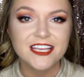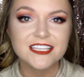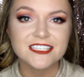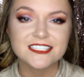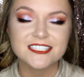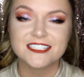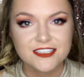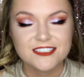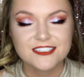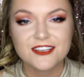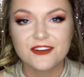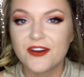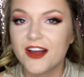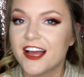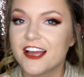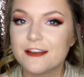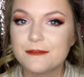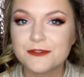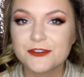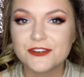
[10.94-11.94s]
So
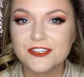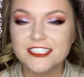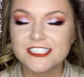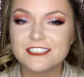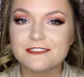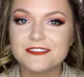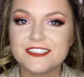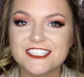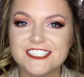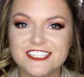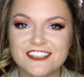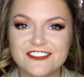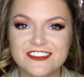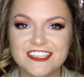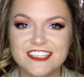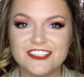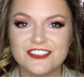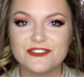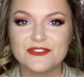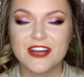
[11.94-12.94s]
I'm going to be
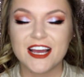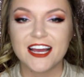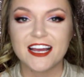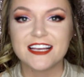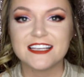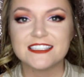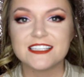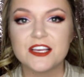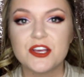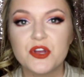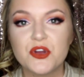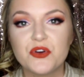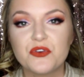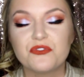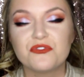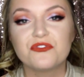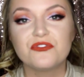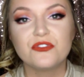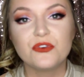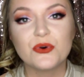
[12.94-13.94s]
showing you guys
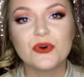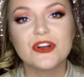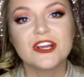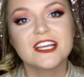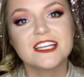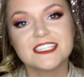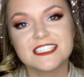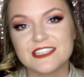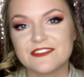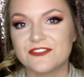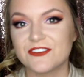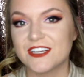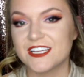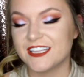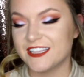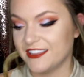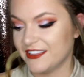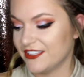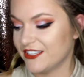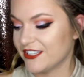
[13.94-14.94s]
4
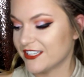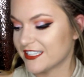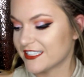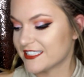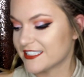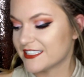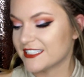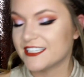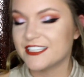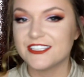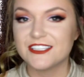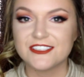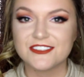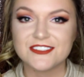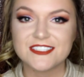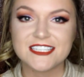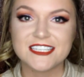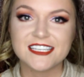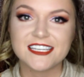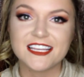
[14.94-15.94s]
different looks
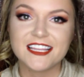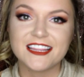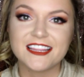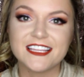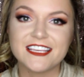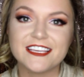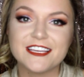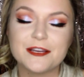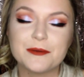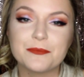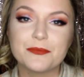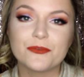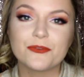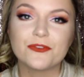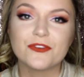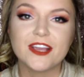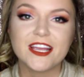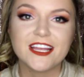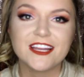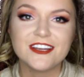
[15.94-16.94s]
using the
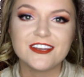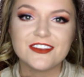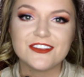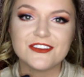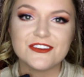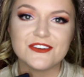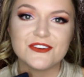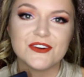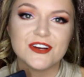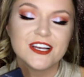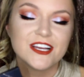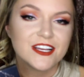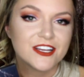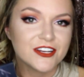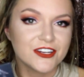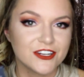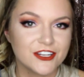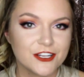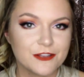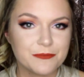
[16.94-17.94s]
brand new
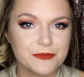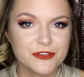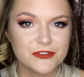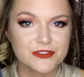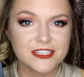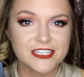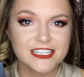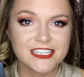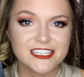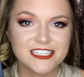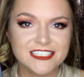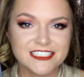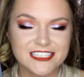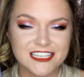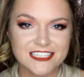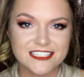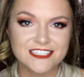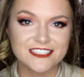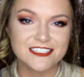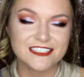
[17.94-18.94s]
Huda Beauty
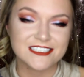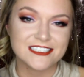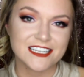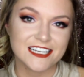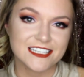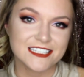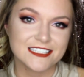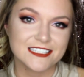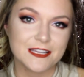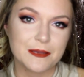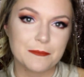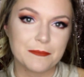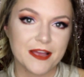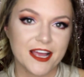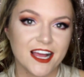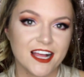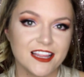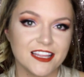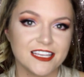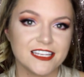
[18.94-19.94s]
Desert Dusk
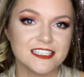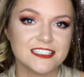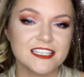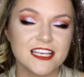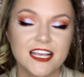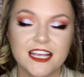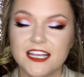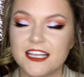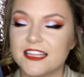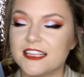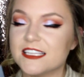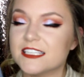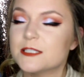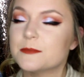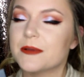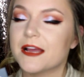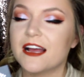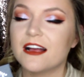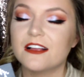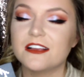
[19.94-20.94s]
palette. This
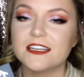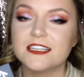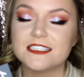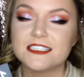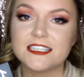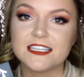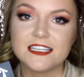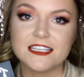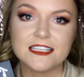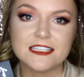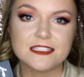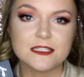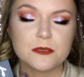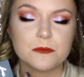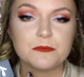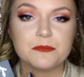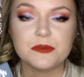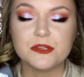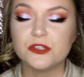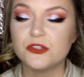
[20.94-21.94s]
palette is
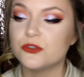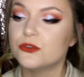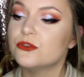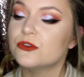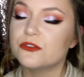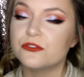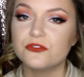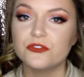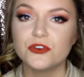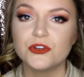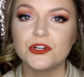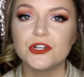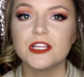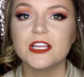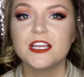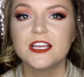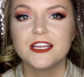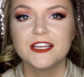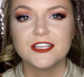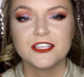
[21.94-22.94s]

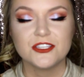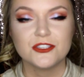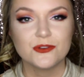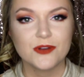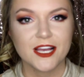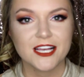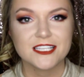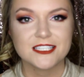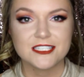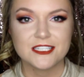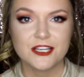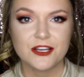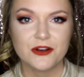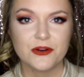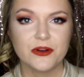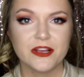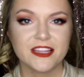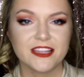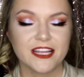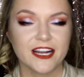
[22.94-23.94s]
beautiful. You guys
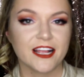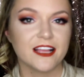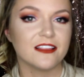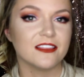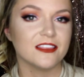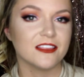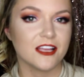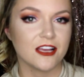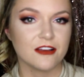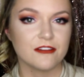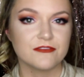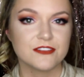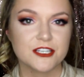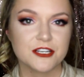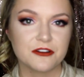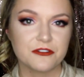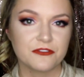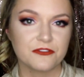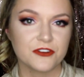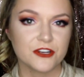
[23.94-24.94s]
know that I loved
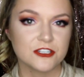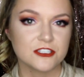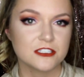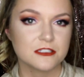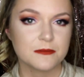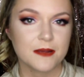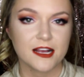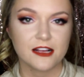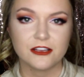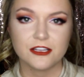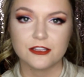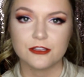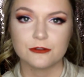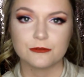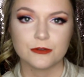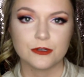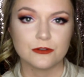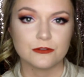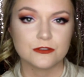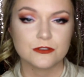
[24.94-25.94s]
her first palette, the
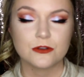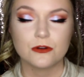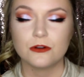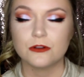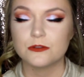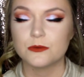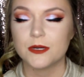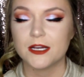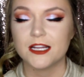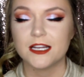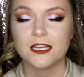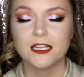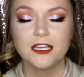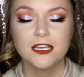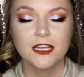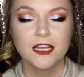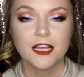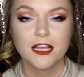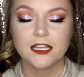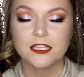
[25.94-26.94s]
rose gold one.
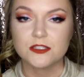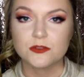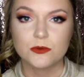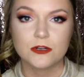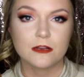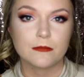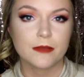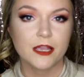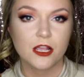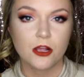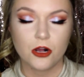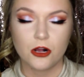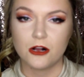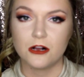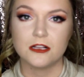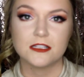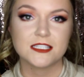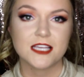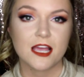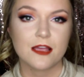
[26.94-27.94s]
It's one of my
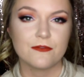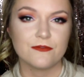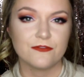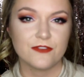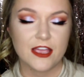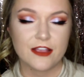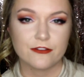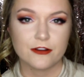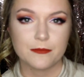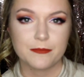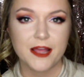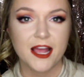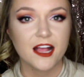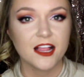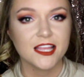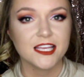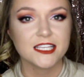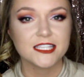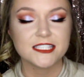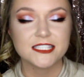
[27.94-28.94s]
all-time favorite
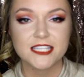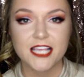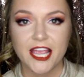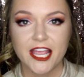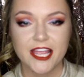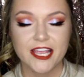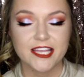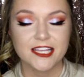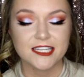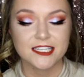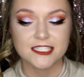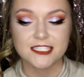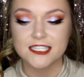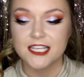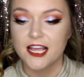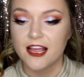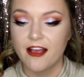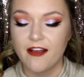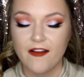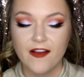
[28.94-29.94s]
palettes and
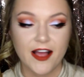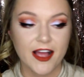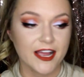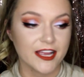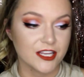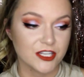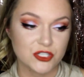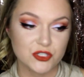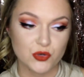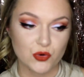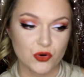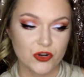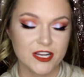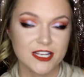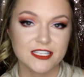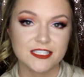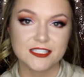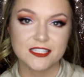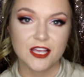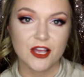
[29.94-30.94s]
I adore
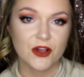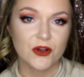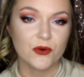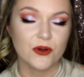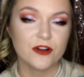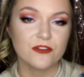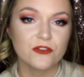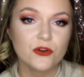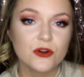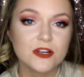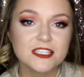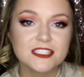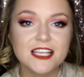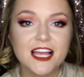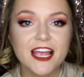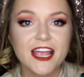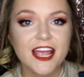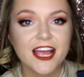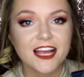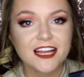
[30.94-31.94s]
it. So of course
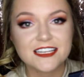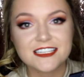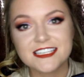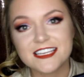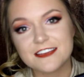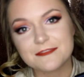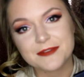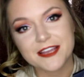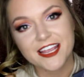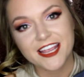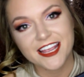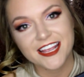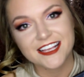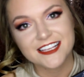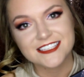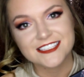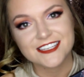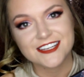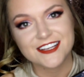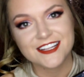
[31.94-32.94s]
I had to get my
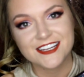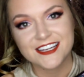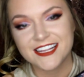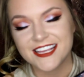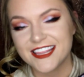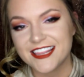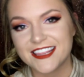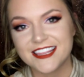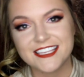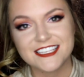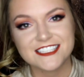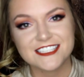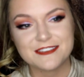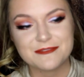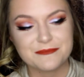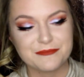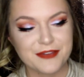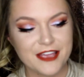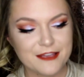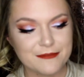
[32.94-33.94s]
hands on this
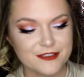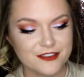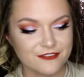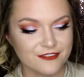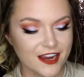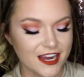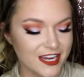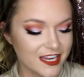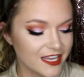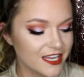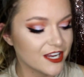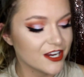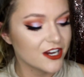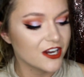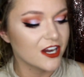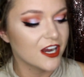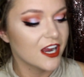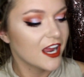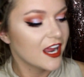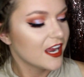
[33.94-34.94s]
baby right
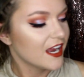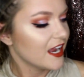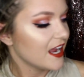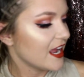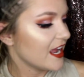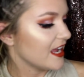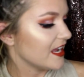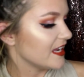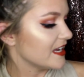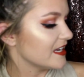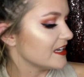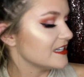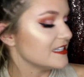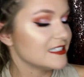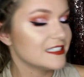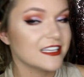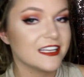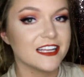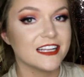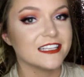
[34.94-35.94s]
here
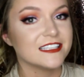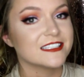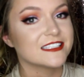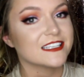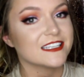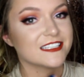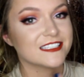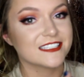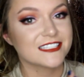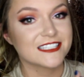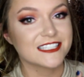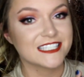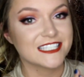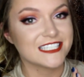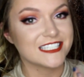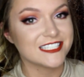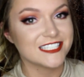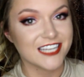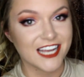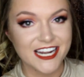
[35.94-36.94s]
and it's
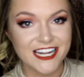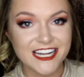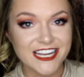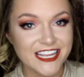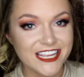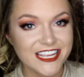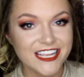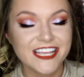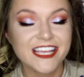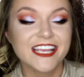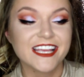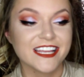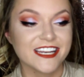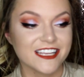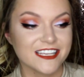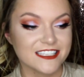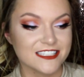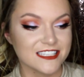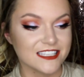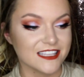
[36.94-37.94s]
stunning. It
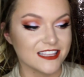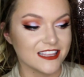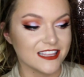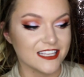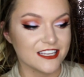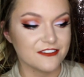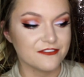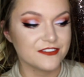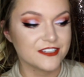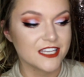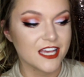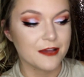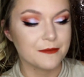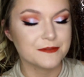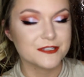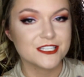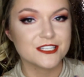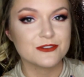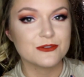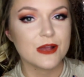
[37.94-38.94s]
has lived
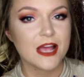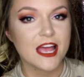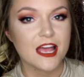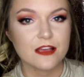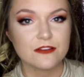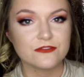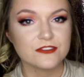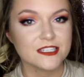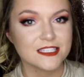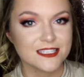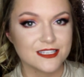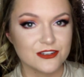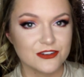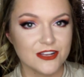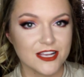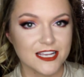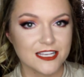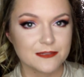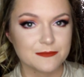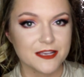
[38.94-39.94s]
up to every single
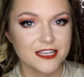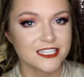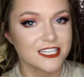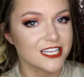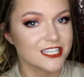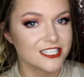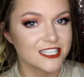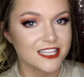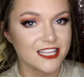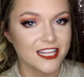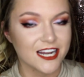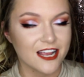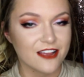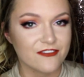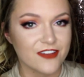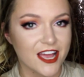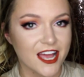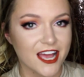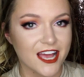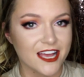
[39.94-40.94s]
expectation that
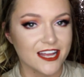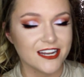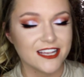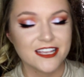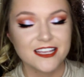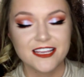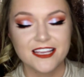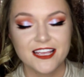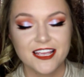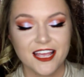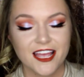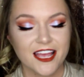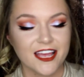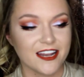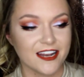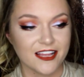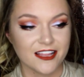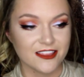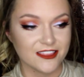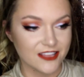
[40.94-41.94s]
I've had
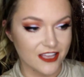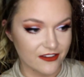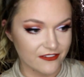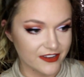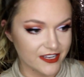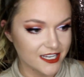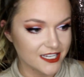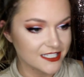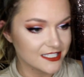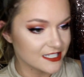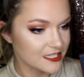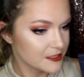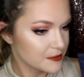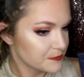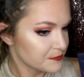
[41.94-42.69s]
and I love it.